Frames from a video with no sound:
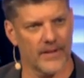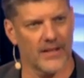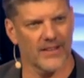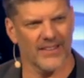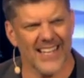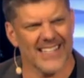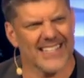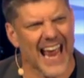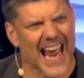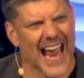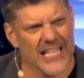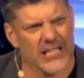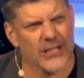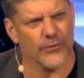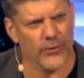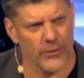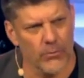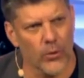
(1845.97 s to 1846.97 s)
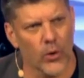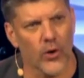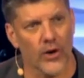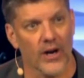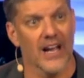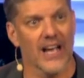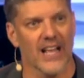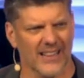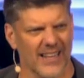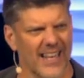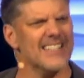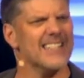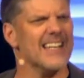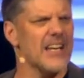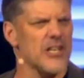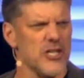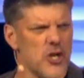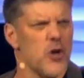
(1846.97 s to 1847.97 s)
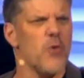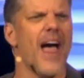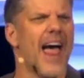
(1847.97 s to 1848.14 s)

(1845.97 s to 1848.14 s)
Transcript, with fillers: Let's ask for more. You